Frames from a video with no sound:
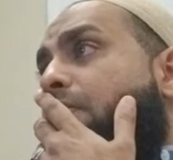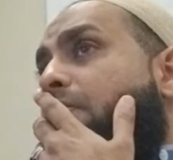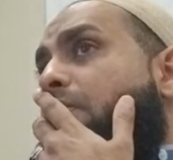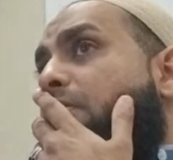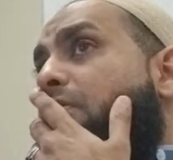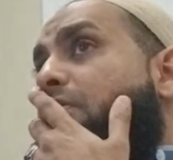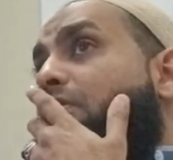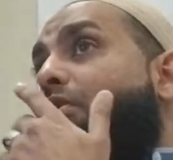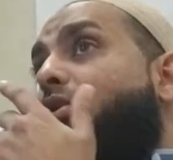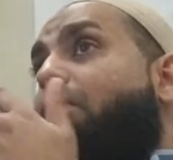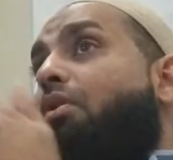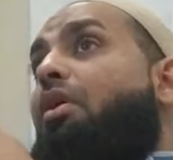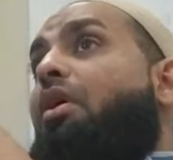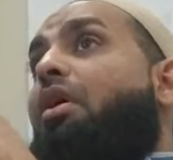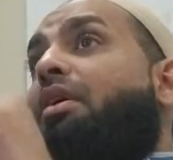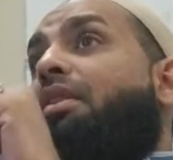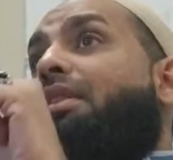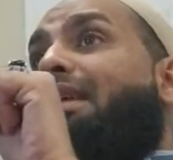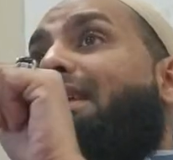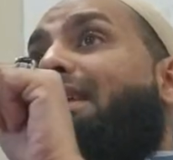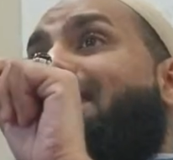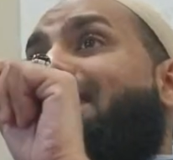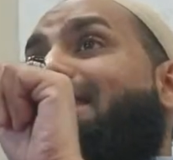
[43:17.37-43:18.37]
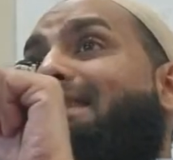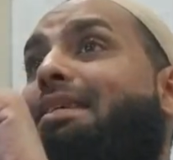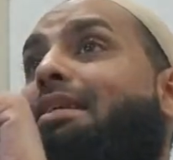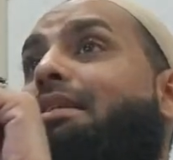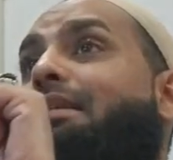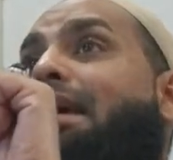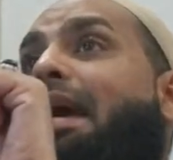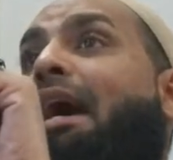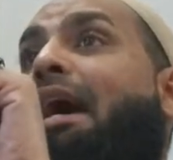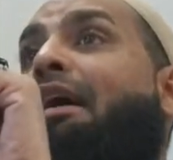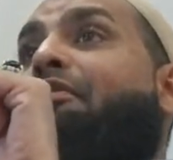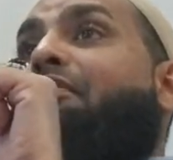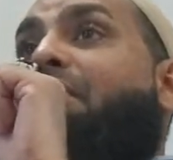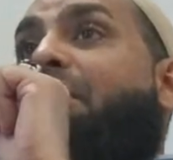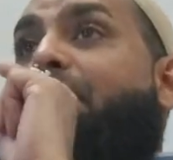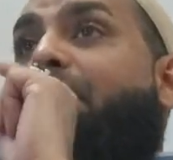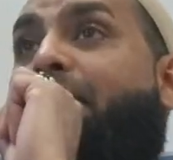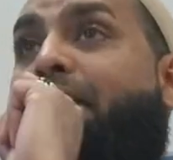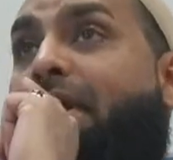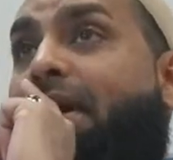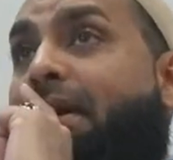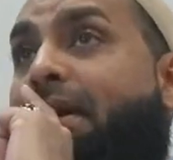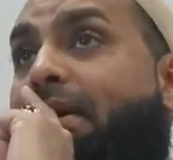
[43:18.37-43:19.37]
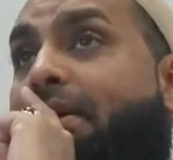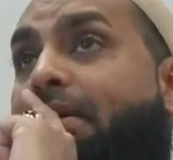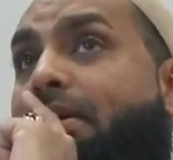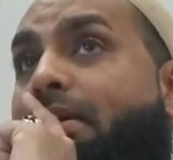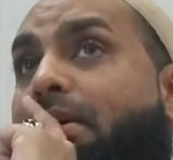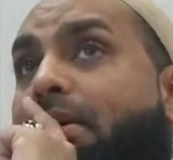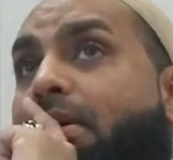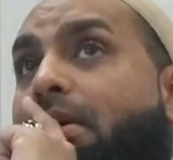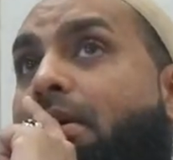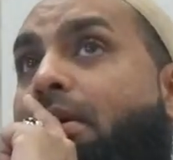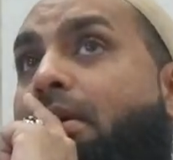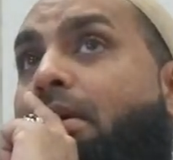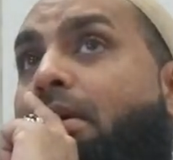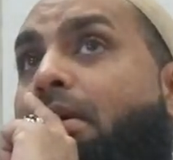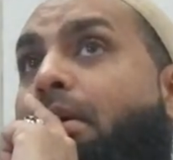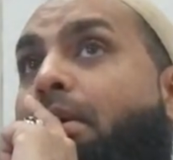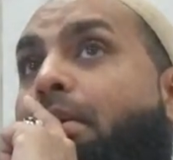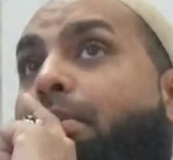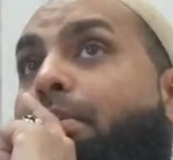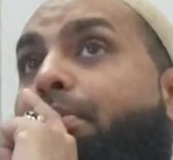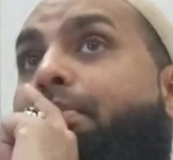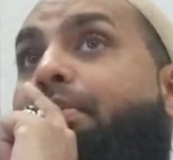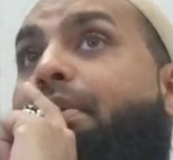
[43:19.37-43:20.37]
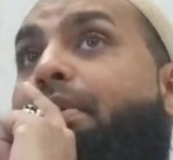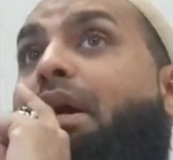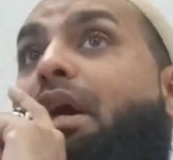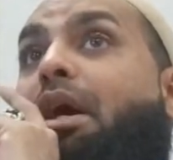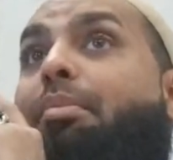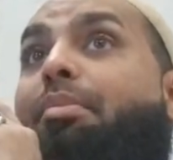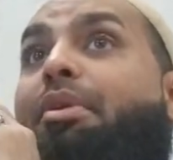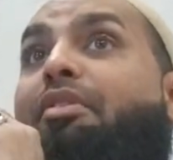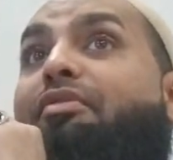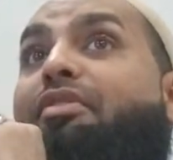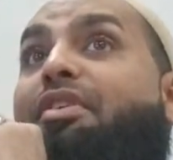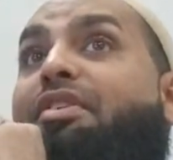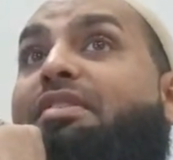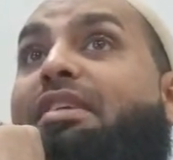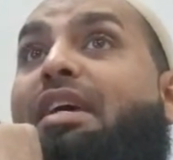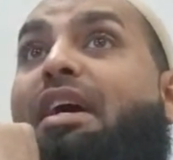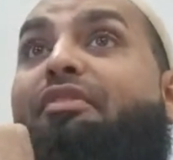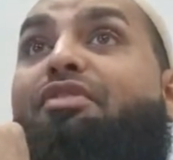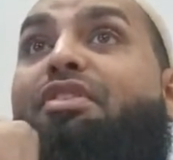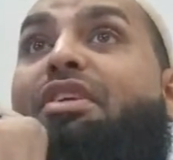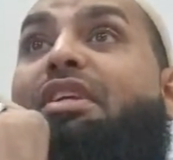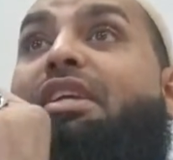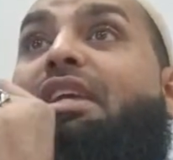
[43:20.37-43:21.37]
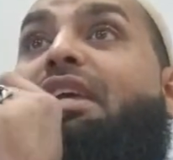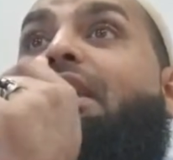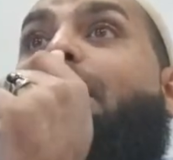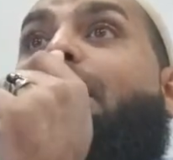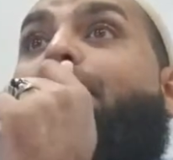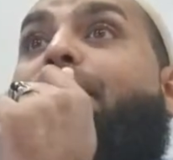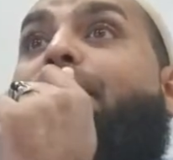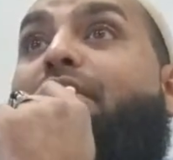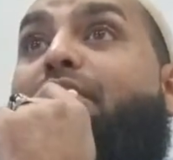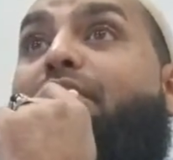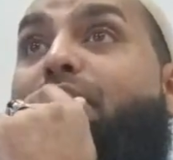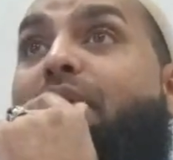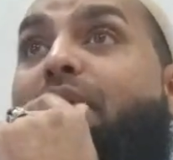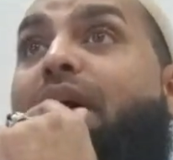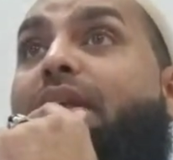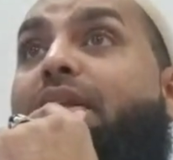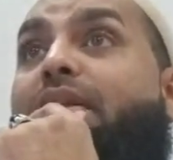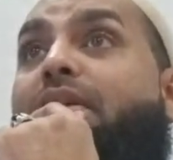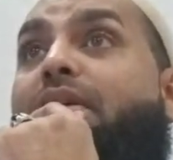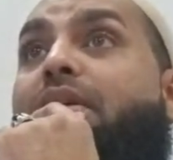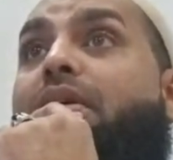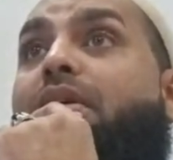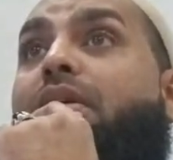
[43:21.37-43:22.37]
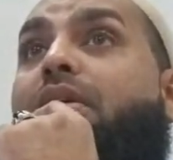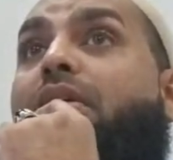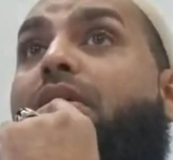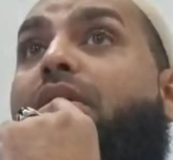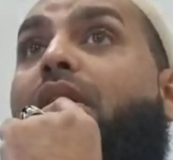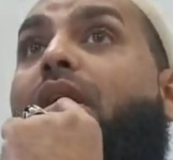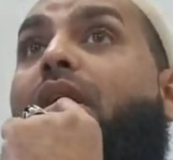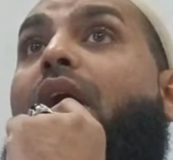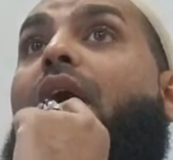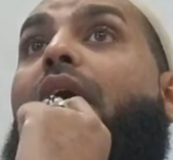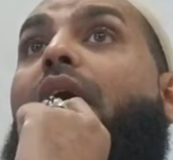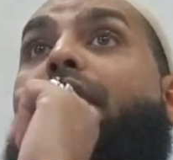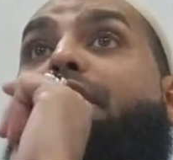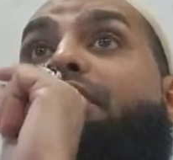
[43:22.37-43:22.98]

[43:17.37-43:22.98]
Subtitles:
So long they sit after prayer. But how many of us have to get up and run? I